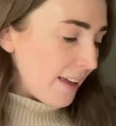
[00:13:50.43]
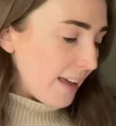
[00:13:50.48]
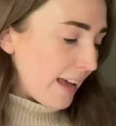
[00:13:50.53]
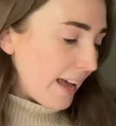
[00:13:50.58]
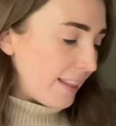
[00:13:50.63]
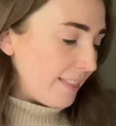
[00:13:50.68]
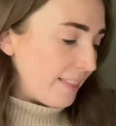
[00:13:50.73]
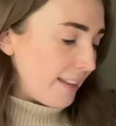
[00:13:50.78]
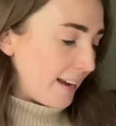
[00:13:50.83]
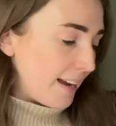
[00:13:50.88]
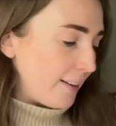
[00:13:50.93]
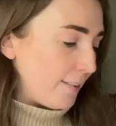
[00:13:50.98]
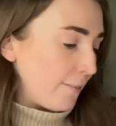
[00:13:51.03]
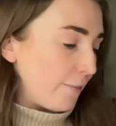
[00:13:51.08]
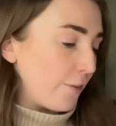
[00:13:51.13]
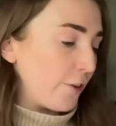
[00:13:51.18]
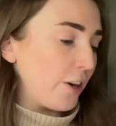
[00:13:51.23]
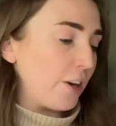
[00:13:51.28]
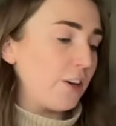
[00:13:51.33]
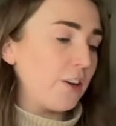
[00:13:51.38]
And then
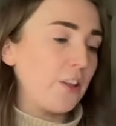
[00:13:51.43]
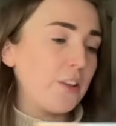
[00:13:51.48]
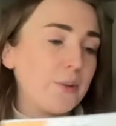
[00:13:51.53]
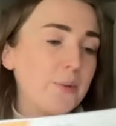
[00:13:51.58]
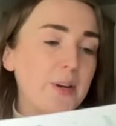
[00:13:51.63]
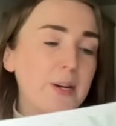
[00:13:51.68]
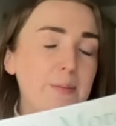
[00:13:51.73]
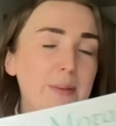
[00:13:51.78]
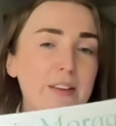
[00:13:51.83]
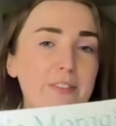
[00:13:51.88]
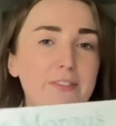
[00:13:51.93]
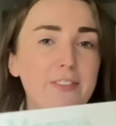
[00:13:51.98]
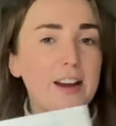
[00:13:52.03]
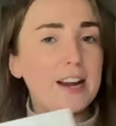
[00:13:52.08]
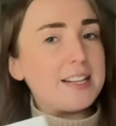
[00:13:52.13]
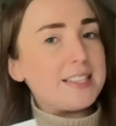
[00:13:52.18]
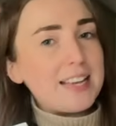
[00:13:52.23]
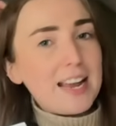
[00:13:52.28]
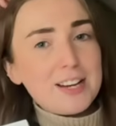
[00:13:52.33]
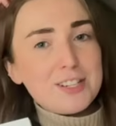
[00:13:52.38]
for another one of my
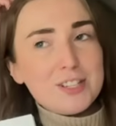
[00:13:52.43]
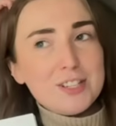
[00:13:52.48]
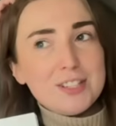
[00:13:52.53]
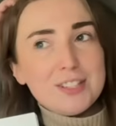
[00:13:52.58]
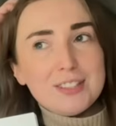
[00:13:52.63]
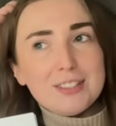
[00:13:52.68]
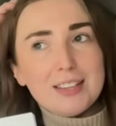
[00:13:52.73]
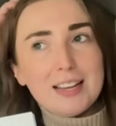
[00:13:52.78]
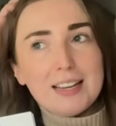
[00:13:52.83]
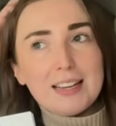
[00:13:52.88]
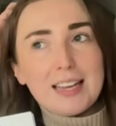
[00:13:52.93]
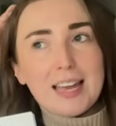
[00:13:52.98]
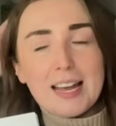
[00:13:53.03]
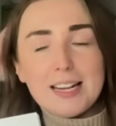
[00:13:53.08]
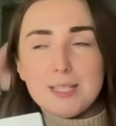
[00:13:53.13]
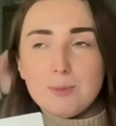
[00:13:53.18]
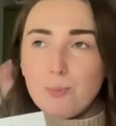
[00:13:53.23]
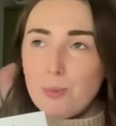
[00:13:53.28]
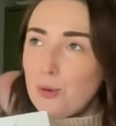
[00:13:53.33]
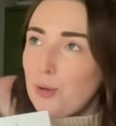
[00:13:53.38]
friends,
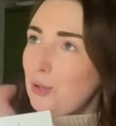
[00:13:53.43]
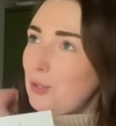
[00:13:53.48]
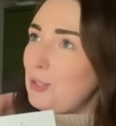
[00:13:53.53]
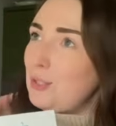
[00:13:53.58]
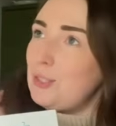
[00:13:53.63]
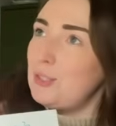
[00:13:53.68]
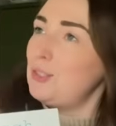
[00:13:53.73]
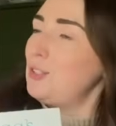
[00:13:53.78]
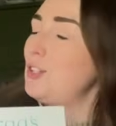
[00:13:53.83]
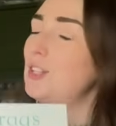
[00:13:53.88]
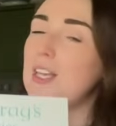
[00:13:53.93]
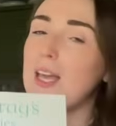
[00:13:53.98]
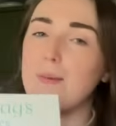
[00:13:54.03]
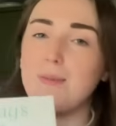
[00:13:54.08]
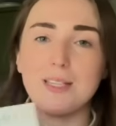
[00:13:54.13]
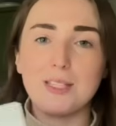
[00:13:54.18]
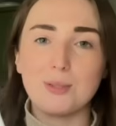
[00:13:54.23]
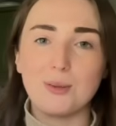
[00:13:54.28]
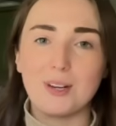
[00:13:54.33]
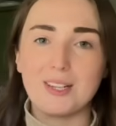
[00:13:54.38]
kids books just get me
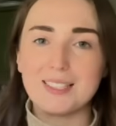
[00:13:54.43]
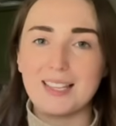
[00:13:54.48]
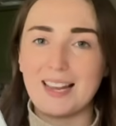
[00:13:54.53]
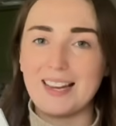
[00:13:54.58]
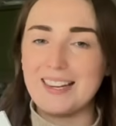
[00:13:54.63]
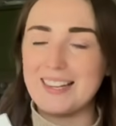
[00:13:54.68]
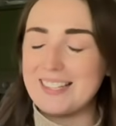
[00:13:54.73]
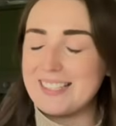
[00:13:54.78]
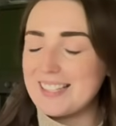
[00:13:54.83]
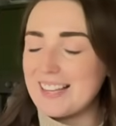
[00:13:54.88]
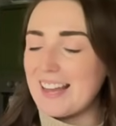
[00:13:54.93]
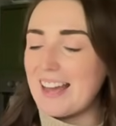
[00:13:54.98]
so excited.